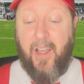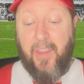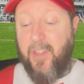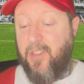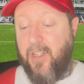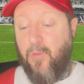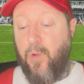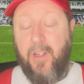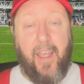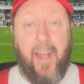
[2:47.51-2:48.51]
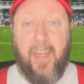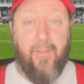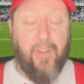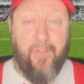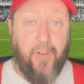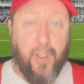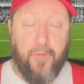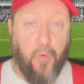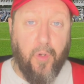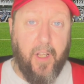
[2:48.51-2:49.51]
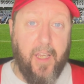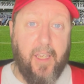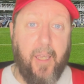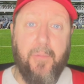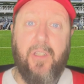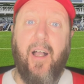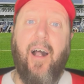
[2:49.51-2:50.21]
They didn't win any of the first 4 league games,